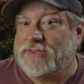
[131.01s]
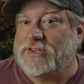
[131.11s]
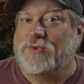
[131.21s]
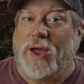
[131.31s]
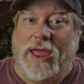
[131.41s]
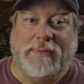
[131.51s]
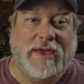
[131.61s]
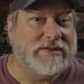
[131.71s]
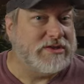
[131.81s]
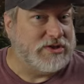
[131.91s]
this is great
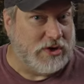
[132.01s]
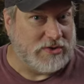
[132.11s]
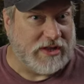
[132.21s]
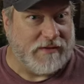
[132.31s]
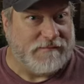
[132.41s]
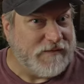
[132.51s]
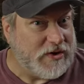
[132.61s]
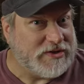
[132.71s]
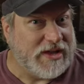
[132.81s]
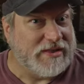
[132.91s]
because it's usually the
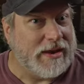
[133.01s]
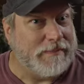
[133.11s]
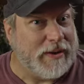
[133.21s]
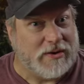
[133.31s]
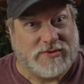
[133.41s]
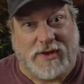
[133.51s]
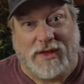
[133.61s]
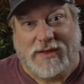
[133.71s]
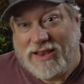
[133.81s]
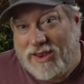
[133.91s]
first thing that appears on a
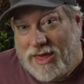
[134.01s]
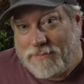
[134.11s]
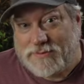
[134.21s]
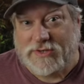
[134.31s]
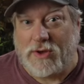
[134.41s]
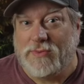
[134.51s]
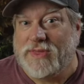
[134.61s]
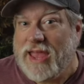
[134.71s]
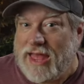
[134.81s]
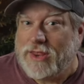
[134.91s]
clip, so
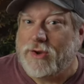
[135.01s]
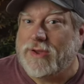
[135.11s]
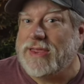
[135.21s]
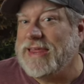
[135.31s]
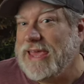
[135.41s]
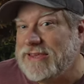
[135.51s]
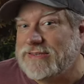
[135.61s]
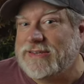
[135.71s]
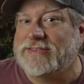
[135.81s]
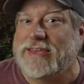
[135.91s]
the editor can
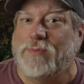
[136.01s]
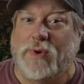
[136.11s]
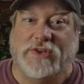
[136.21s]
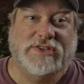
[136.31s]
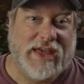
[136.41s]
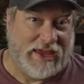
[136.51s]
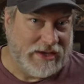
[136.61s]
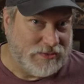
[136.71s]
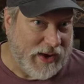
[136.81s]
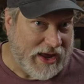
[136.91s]
easily see which take
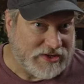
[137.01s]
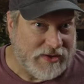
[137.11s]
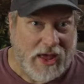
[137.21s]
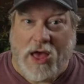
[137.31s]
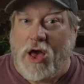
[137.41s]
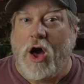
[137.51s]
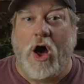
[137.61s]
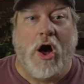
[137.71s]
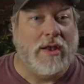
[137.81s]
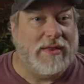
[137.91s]
is which.
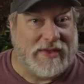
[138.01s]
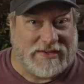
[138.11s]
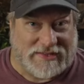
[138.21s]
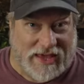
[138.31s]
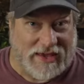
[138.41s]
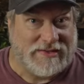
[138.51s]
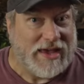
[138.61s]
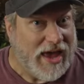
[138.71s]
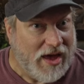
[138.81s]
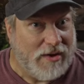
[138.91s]
All of these things
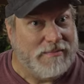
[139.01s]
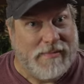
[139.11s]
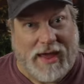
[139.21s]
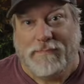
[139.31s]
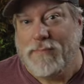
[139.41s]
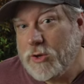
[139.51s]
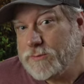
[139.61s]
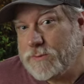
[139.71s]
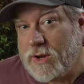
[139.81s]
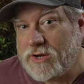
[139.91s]
help make
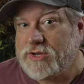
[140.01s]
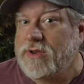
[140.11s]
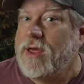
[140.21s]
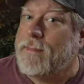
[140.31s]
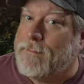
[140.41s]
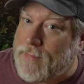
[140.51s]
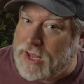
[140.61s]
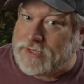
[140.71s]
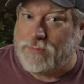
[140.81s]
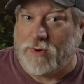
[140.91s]
post-production
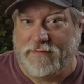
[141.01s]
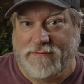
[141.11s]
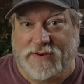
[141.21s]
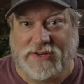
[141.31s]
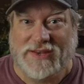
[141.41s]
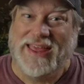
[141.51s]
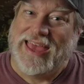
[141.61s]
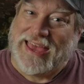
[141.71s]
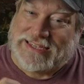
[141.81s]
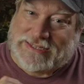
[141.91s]
much more efficient,
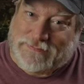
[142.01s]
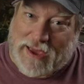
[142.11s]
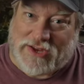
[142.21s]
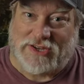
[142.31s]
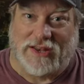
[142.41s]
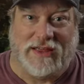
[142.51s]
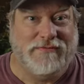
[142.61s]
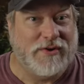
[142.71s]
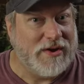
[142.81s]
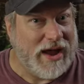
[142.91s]
especially
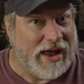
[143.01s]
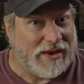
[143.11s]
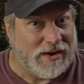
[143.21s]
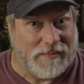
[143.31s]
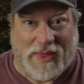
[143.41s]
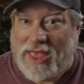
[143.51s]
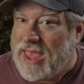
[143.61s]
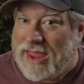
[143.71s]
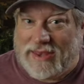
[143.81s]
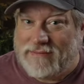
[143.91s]
for your editor.
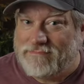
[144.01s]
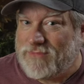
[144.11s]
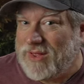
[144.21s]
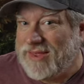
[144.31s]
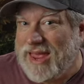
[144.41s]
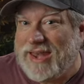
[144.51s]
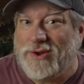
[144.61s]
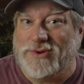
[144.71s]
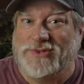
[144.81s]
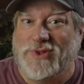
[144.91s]
And well,
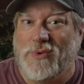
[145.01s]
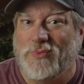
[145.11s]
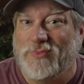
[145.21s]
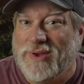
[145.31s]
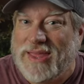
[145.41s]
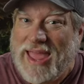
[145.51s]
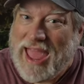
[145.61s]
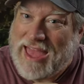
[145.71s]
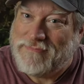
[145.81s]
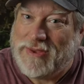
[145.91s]
editors don't really
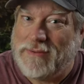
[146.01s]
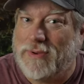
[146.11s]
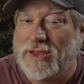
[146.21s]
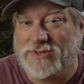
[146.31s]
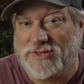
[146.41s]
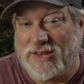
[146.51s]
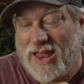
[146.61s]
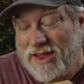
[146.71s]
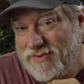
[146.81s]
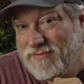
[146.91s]
have many pleasures in
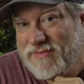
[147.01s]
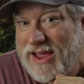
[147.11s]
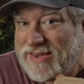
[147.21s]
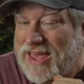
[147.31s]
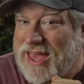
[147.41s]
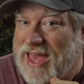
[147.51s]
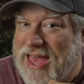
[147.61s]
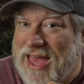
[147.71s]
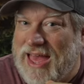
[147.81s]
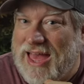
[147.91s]
life. In fact,
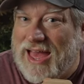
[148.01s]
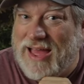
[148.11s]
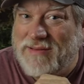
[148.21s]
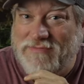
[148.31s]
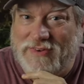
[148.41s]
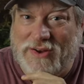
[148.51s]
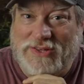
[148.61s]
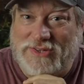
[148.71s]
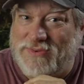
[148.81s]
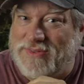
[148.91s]
I'm fairly
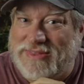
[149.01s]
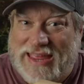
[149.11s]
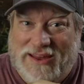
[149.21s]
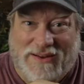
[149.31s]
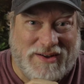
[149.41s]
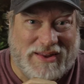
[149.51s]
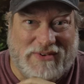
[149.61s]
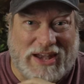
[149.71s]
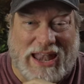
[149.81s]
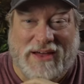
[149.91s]
certain they aren't even
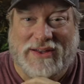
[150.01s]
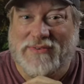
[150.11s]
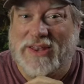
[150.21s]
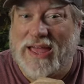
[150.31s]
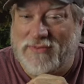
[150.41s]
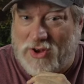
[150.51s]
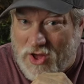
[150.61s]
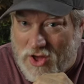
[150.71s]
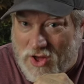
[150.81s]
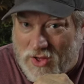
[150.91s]
allowed to have a life at
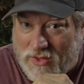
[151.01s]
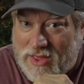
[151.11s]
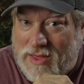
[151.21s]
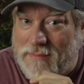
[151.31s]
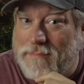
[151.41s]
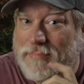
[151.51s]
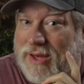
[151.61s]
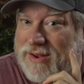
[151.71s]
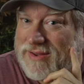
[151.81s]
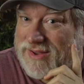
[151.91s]
all.
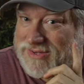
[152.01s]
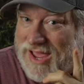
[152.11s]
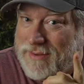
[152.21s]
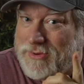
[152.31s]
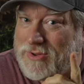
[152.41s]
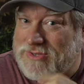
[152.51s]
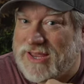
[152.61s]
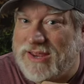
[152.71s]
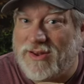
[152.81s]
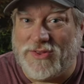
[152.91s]
But a timecode
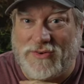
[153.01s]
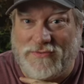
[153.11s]
slate on their